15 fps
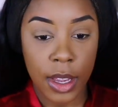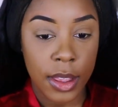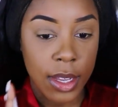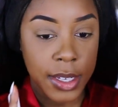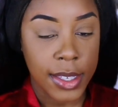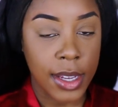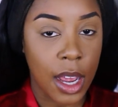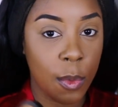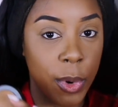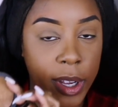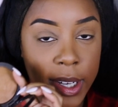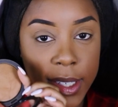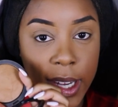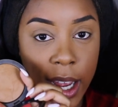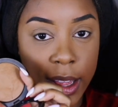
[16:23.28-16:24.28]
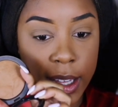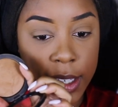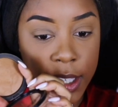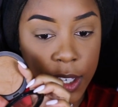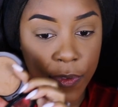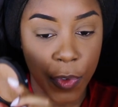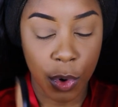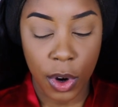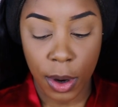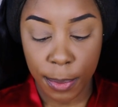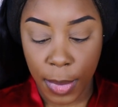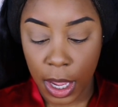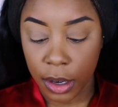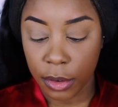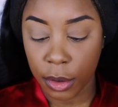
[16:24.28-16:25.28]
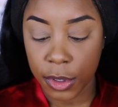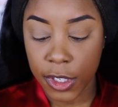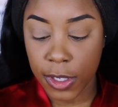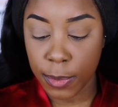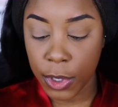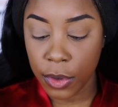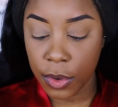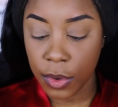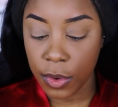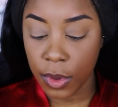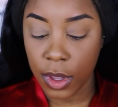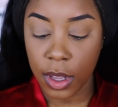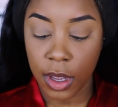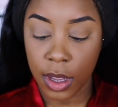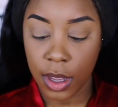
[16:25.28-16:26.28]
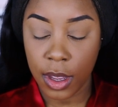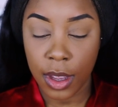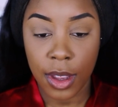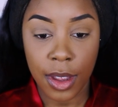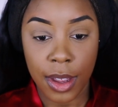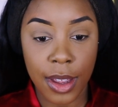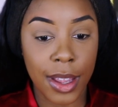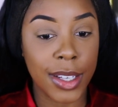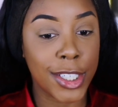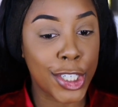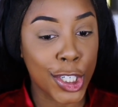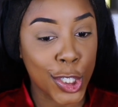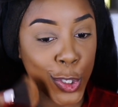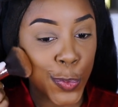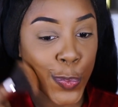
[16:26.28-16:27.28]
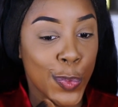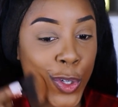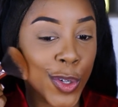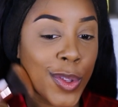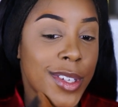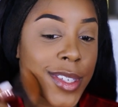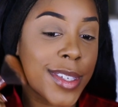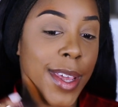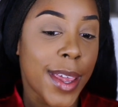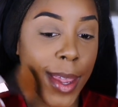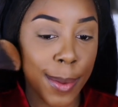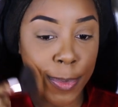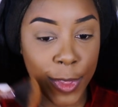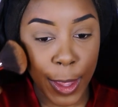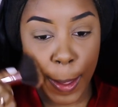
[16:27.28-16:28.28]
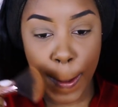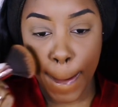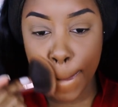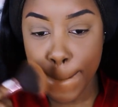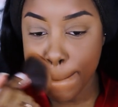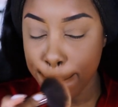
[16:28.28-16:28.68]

then this side, we're gonna take the Sephora Micro Smooth and just do the same thing.